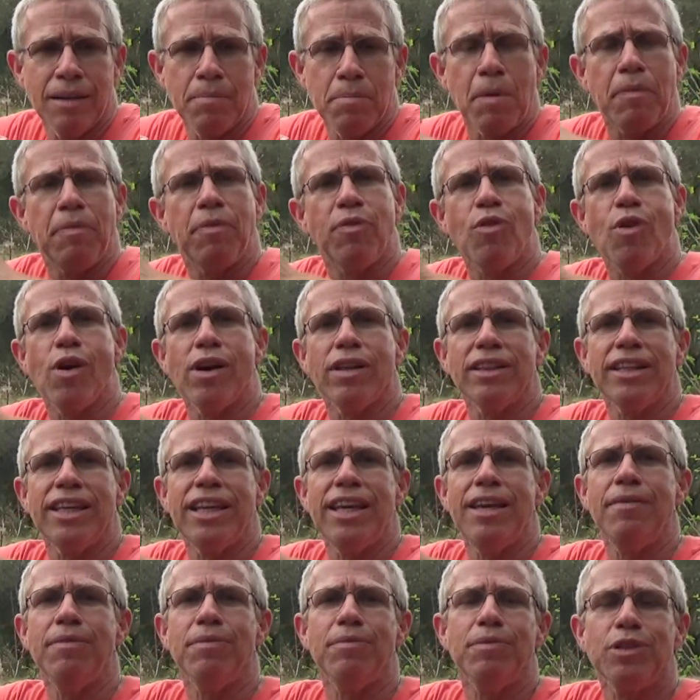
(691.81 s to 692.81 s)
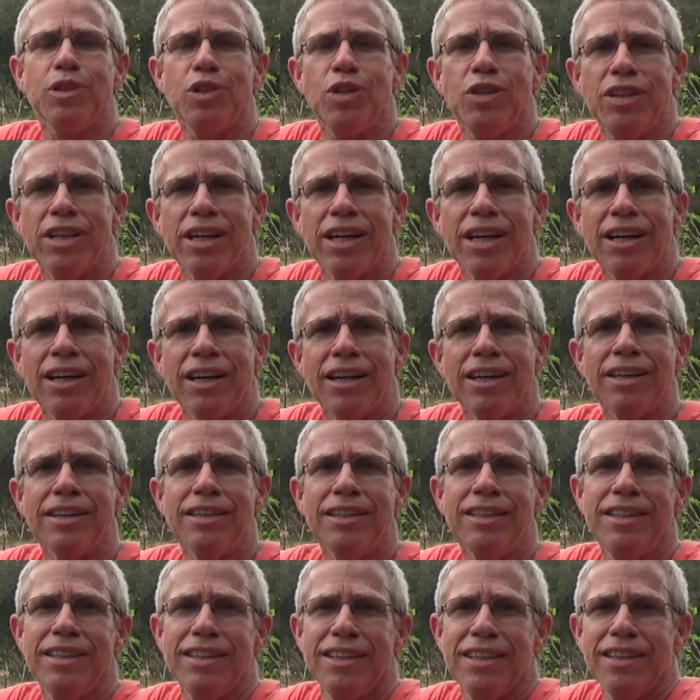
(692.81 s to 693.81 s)
Before I leave, we'll do
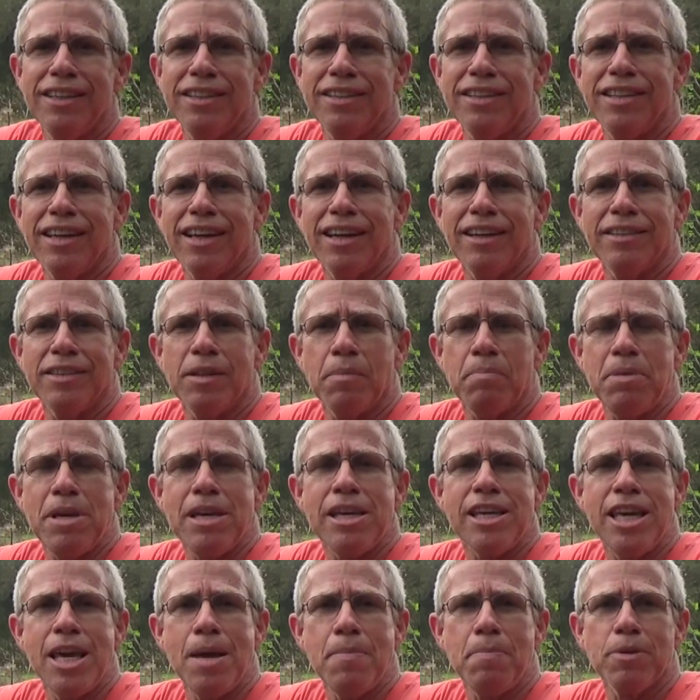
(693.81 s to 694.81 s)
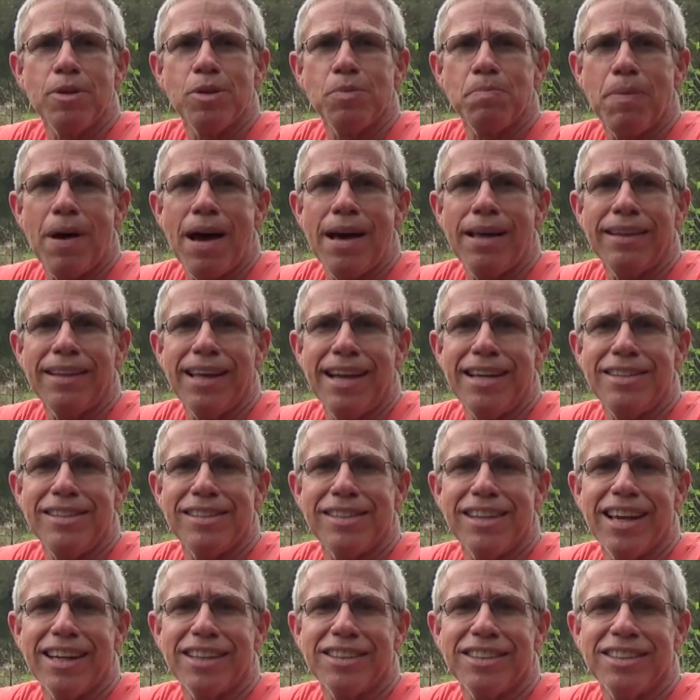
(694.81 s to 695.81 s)
the beekeeper spotlight
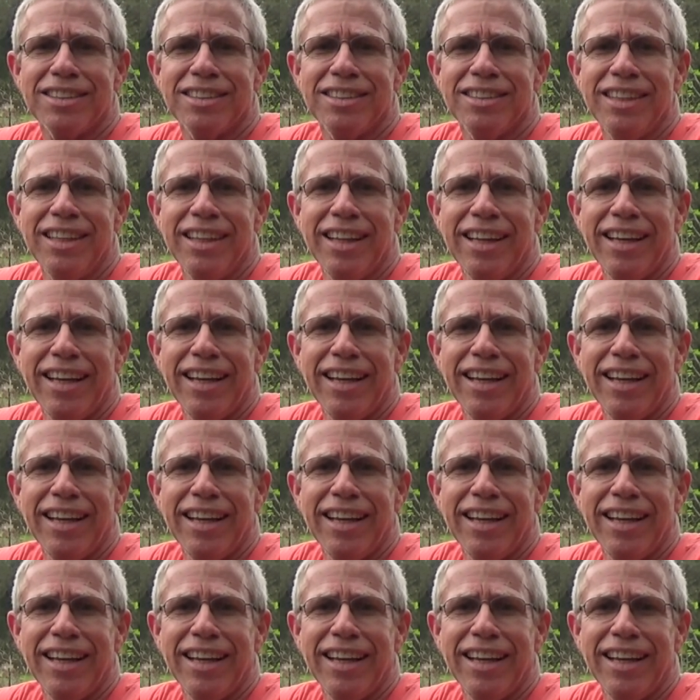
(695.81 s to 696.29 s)
section.